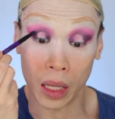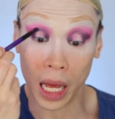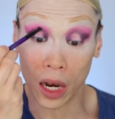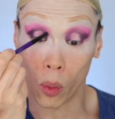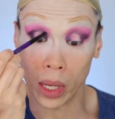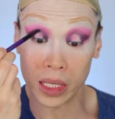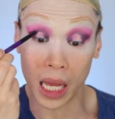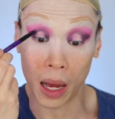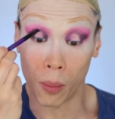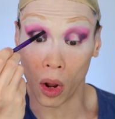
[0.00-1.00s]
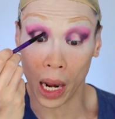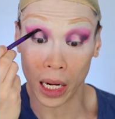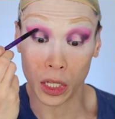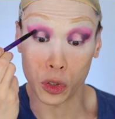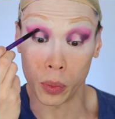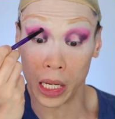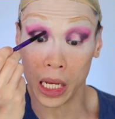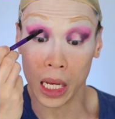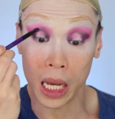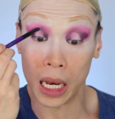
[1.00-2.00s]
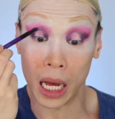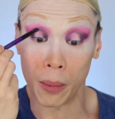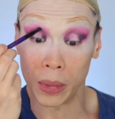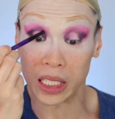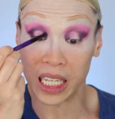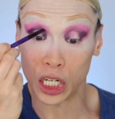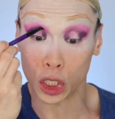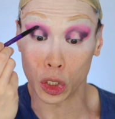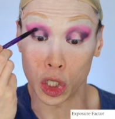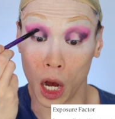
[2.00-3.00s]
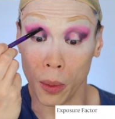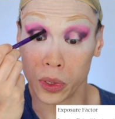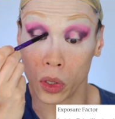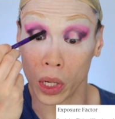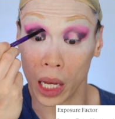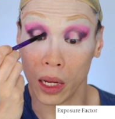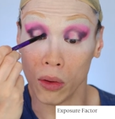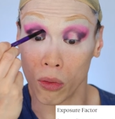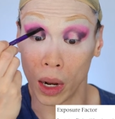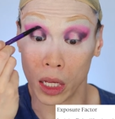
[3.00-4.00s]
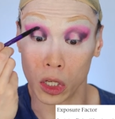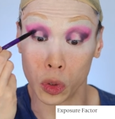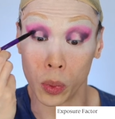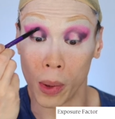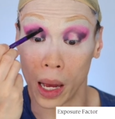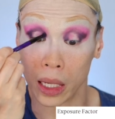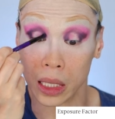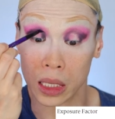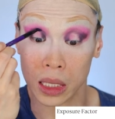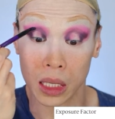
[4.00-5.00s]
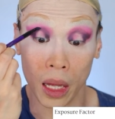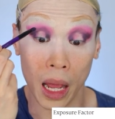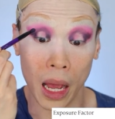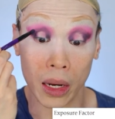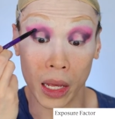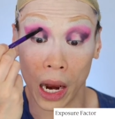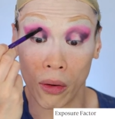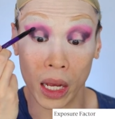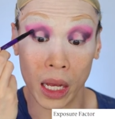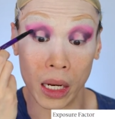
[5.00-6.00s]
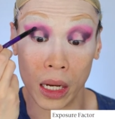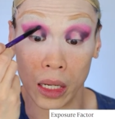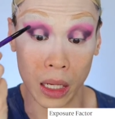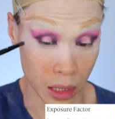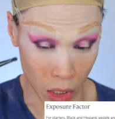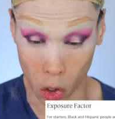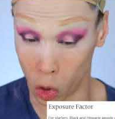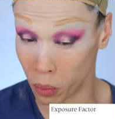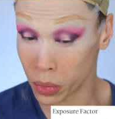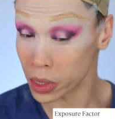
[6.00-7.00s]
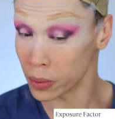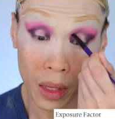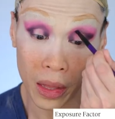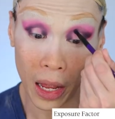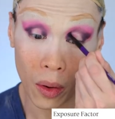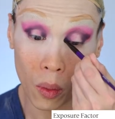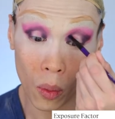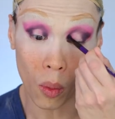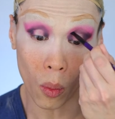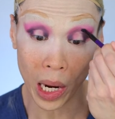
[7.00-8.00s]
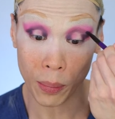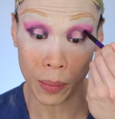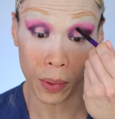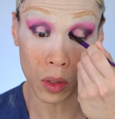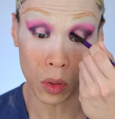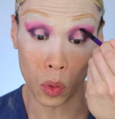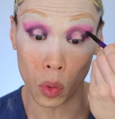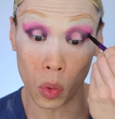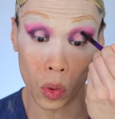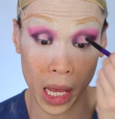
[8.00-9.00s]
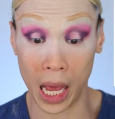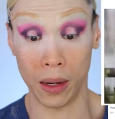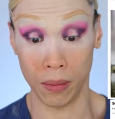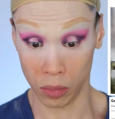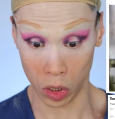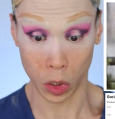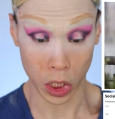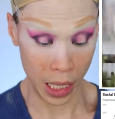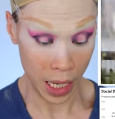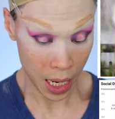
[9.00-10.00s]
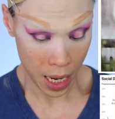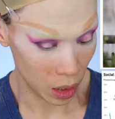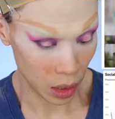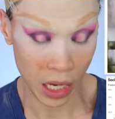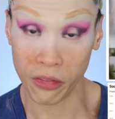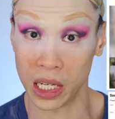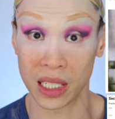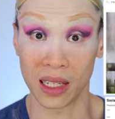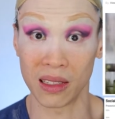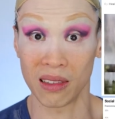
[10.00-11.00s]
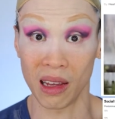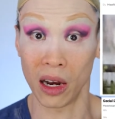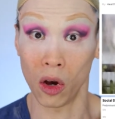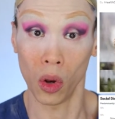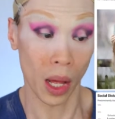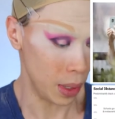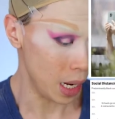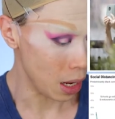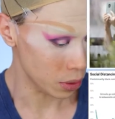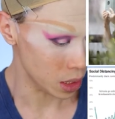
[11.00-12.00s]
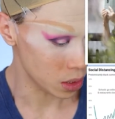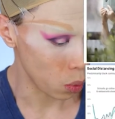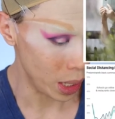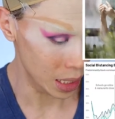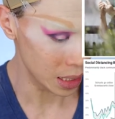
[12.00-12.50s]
They're the ones that are more likely to be in essential jobs, okay, running supermarkets and caring in nursing homes, than white people who can usually safe distance and hold up in their houses quite